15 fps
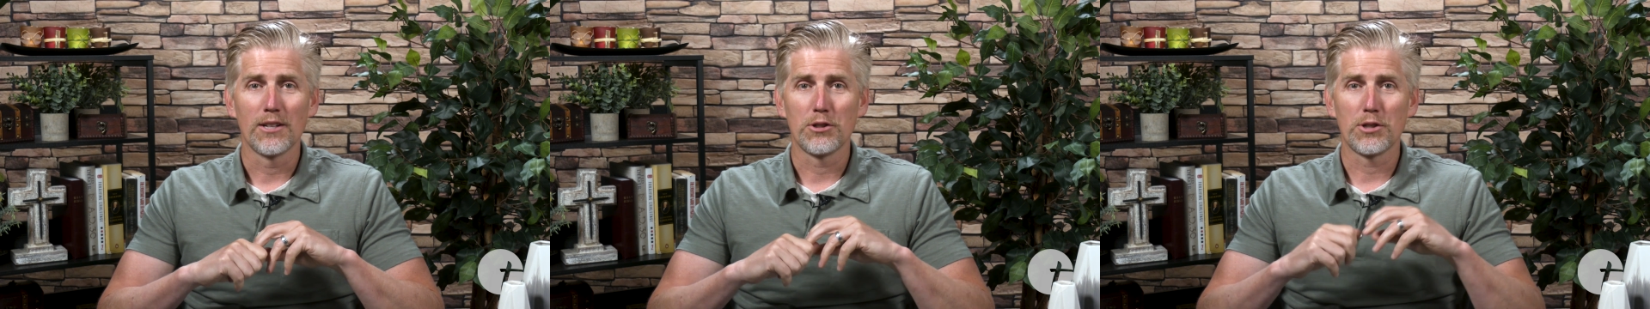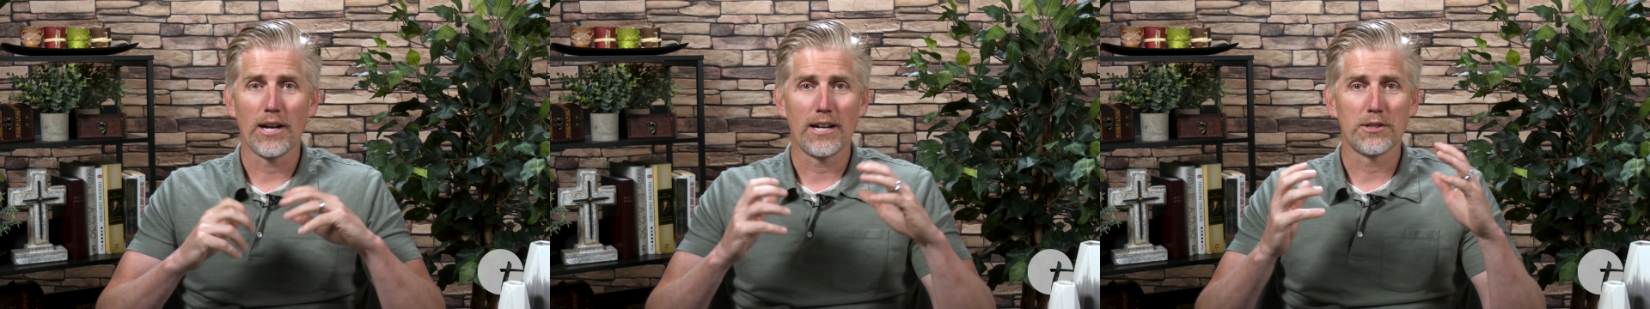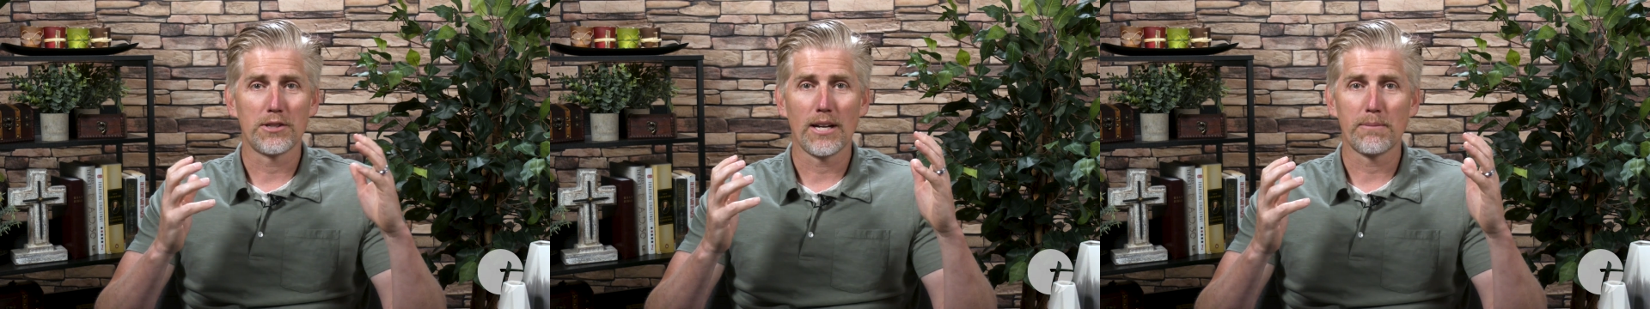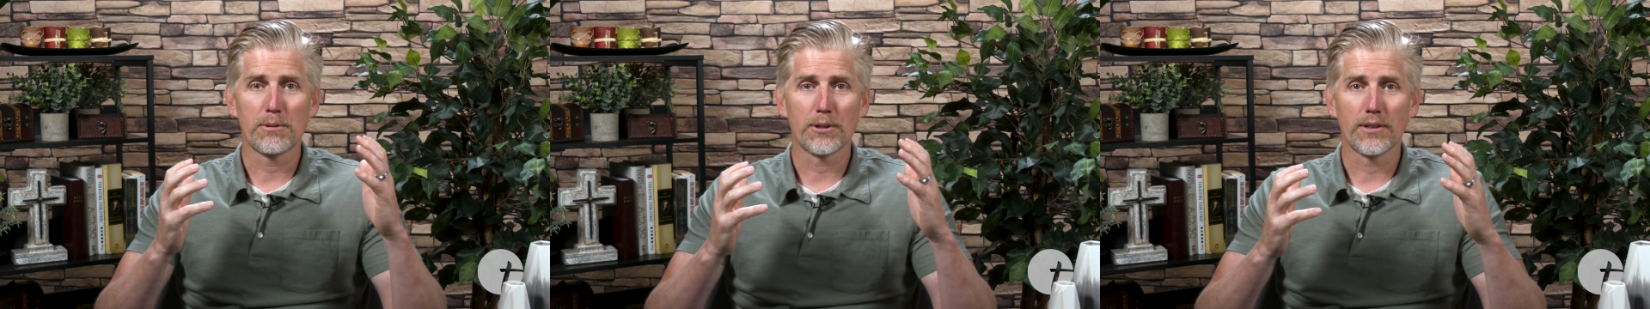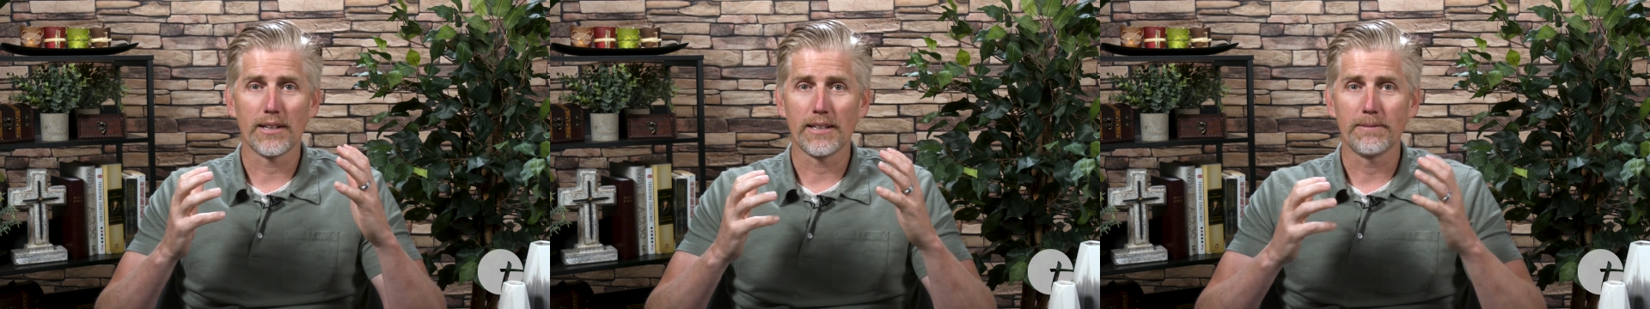John
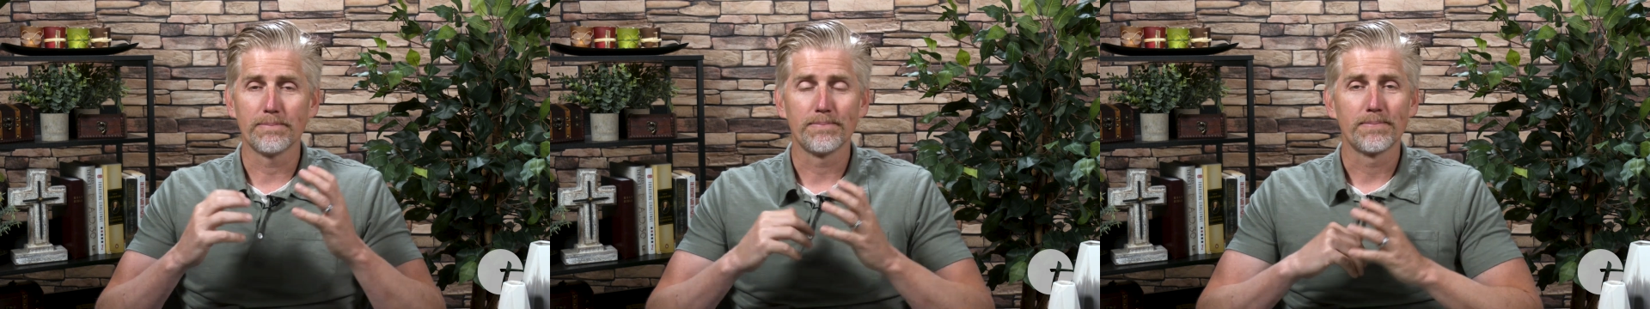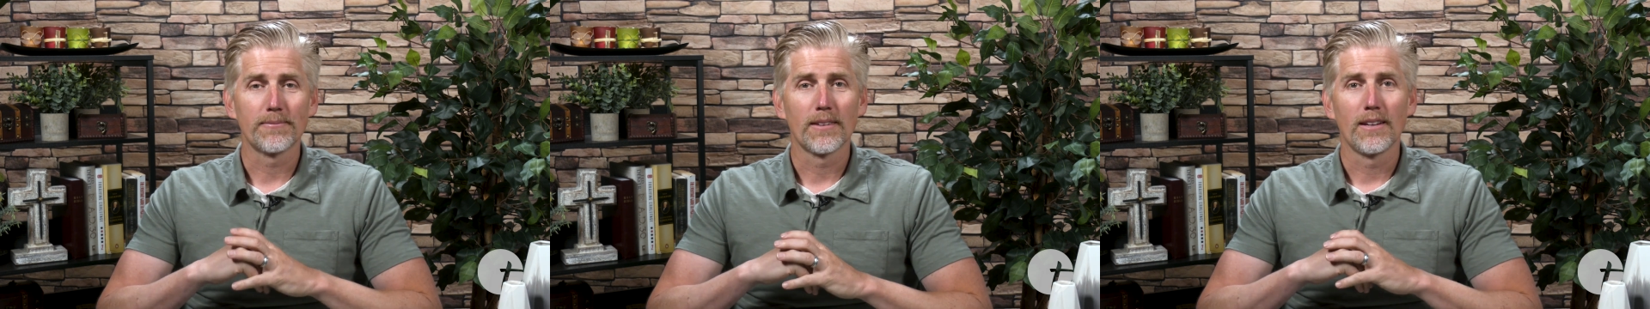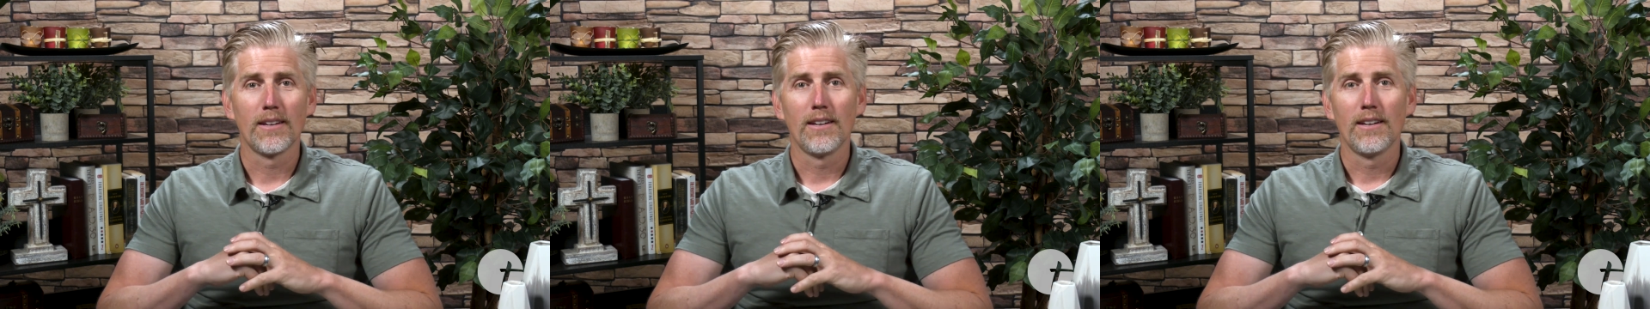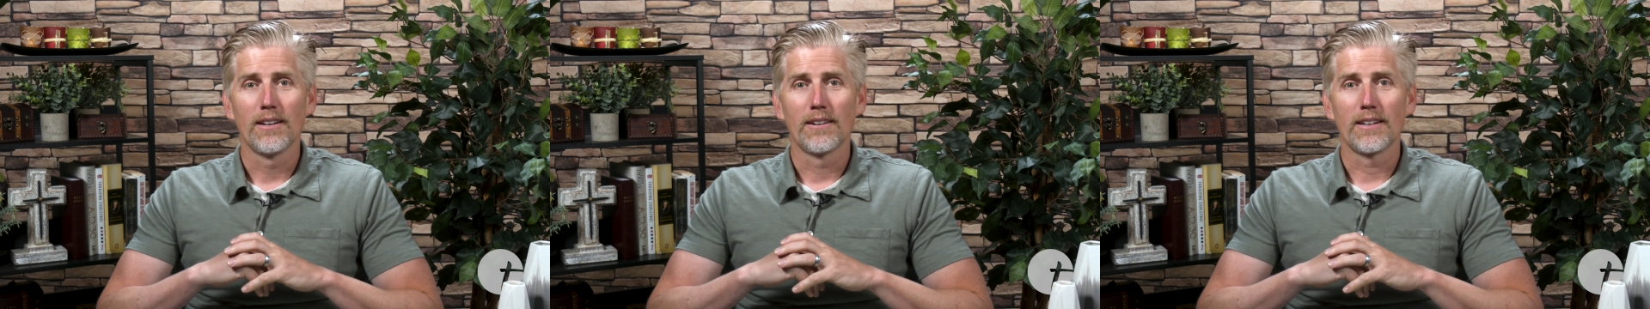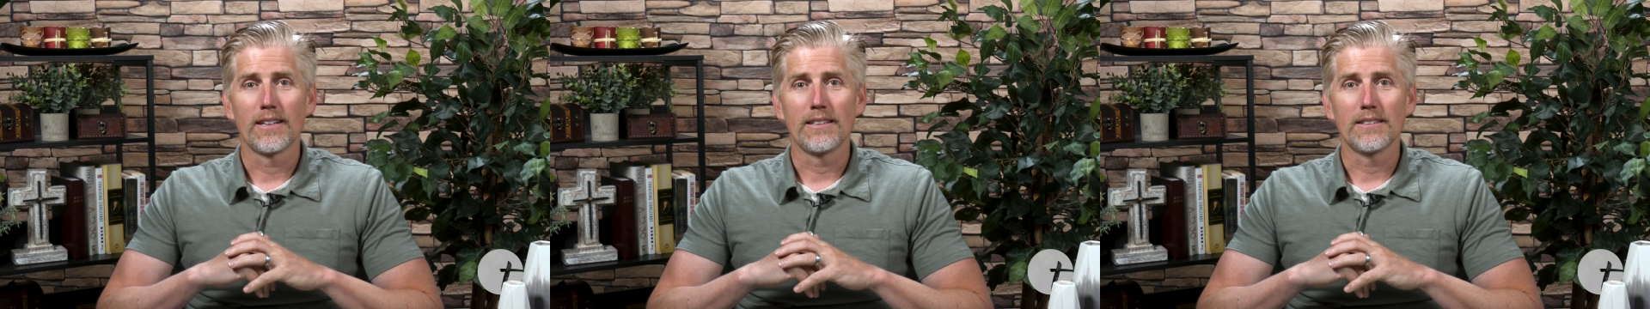chapter 8,
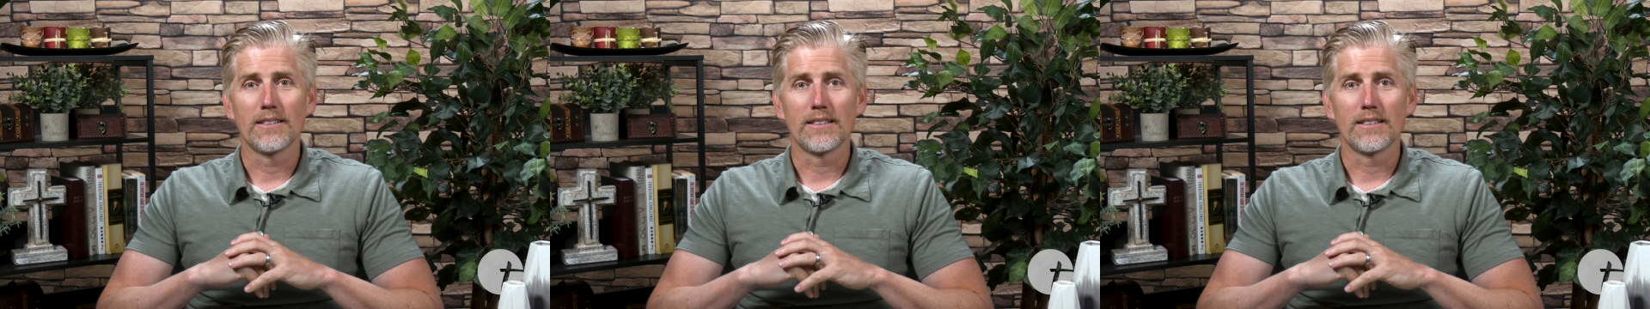right?